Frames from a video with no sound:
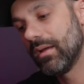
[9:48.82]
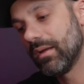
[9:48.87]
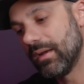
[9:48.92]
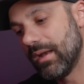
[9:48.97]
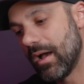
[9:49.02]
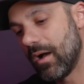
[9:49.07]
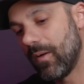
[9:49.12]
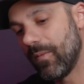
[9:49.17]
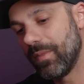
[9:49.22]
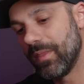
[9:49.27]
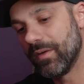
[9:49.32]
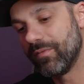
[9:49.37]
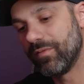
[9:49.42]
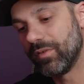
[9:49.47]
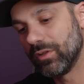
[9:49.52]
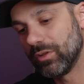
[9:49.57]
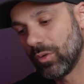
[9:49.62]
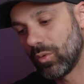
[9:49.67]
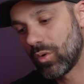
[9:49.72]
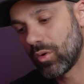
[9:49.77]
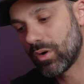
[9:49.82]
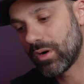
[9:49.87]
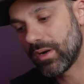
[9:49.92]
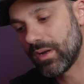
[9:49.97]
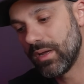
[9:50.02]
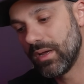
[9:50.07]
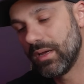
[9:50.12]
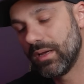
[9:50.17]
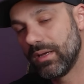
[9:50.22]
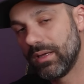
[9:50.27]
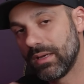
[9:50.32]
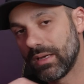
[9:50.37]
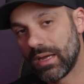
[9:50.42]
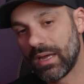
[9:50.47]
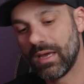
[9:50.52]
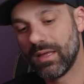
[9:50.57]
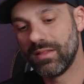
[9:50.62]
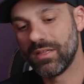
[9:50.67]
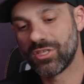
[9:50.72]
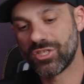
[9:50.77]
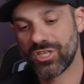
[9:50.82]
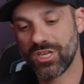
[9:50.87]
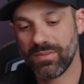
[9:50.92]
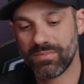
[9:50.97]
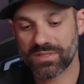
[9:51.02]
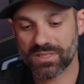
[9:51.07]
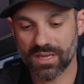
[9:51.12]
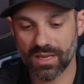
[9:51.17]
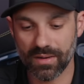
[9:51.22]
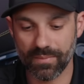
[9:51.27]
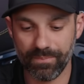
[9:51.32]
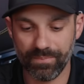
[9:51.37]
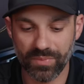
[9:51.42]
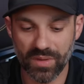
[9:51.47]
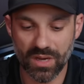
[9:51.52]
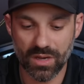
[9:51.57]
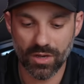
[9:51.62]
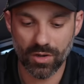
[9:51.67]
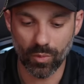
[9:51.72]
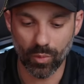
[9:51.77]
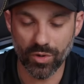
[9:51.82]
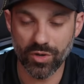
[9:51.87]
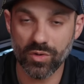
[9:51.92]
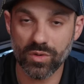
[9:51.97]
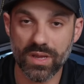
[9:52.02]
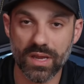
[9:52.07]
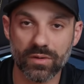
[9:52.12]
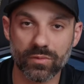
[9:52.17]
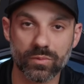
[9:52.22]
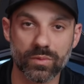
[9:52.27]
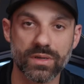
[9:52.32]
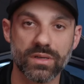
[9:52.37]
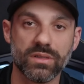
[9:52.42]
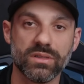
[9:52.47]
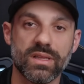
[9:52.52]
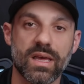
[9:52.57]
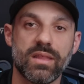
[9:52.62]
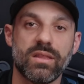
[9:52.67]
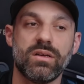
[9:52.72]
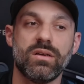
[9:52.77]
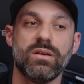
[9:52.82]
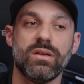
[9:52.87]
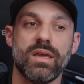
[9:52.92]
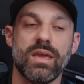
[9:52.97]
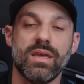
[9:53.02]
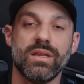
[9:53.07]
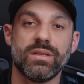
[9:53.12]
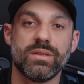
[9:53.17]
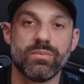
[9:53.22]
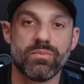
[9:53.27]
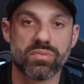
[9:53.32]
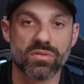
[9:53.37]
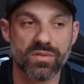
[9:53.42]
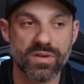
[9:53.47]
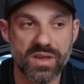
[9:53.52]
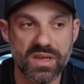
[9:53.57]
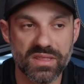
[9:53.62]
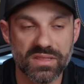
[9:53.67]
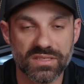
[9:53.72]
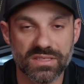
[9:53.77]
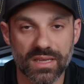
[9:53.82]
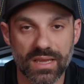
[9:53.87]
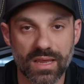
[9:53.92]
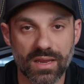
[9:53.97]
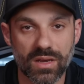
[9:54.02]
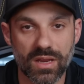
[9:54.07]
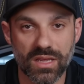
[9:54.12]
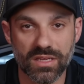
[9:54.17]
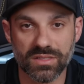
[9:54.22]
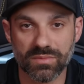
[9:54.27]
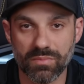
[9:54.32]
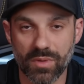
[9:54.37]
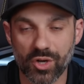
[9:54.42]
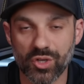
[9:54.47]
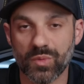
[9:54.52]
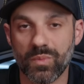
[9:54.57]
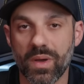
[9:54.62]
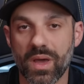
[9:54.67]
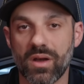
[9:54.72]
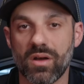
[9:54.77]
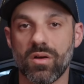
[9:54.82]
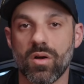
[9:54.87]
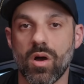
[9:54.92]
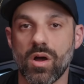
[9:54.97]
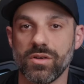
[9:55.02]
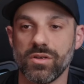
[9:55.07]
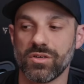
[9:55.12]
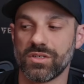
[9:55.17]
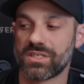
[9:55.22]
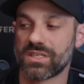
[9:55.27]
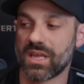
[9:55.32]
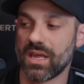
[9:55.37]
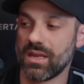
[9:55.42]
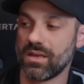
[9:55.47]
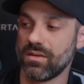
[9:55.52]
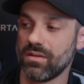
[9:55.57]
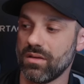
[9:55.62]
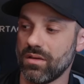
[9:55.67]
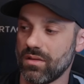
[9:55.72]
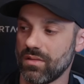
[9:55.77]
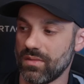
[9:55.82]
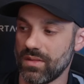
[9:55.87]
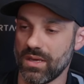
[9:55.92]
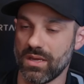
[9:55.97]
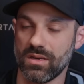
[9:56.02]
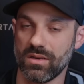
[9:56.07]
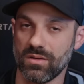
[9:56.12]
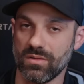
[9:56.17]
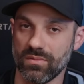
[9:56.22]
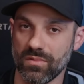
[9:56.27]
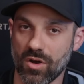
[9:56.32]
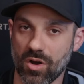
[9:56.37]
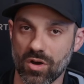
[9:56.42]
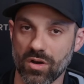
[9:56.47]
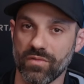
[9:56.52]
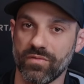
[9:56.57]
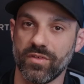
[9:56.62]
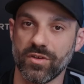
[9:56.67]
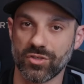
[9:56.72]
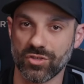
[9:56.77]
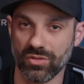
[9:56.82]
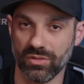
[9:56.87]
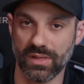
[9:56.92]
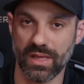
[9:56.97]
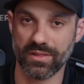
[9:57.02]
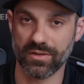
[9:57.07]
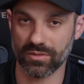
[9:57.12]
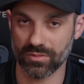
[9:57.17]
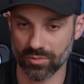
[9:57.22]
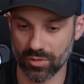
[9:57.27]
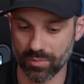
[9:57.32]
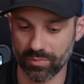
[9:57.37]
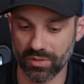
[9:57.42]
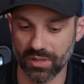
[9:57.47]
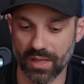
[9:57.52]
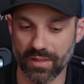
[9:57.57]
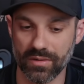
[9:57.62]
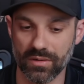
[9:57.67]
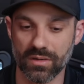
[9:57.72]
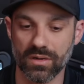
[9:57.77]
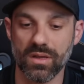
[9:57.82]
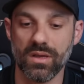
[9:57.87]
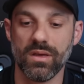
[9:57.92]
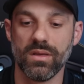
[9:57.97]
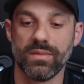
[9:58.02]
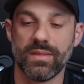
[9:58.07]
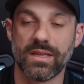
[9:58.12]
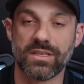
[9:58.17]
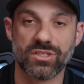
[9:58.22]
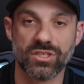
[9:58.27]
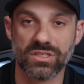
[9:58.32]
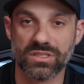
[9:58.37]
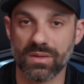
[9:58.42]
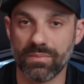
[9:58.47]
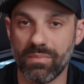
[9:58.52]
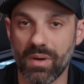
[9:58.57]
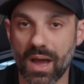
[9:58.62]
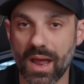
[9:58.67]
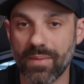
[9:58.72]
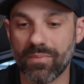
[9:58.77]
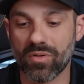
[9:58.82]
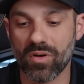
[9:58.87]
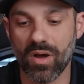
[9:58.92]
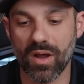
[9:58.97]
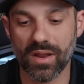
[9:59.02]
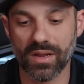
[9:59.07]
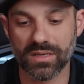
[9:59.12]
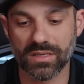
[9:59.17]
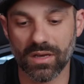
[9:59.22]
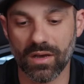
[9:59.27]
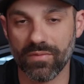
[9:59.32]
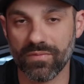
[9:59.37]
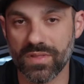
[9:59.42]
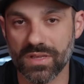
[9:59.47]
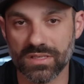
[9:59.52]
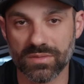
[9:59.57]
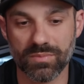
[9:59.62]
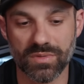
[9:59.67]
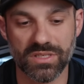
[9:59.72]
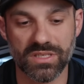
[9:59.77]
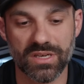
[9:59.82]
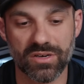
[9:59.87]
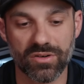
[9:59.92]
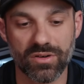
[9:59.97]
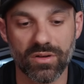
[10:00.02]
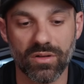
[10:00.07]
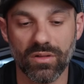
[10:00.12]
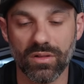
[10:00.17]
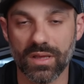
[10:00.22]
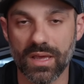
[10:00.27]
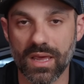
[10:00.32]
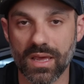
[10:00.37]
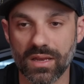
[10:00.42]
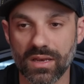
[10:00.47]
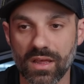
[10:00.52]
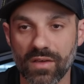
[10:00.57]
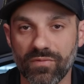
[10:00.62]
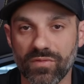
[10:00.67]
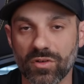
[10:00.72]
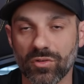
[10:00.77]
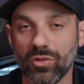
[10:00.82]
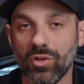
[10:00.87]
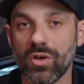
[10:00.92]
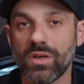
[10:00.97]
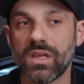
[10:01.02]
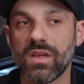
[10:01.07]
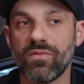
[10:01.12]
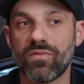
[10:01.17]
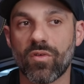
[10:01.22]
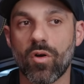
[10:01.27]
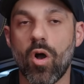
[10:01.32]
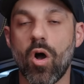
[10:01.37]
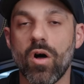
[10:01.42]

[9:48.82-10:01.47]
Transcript: Now, the velour and the sheepskin, when you get real leather, it breathes and is much better on your skin than artificial leather or pleather. That's just a byproduct of this material. And if you're looking for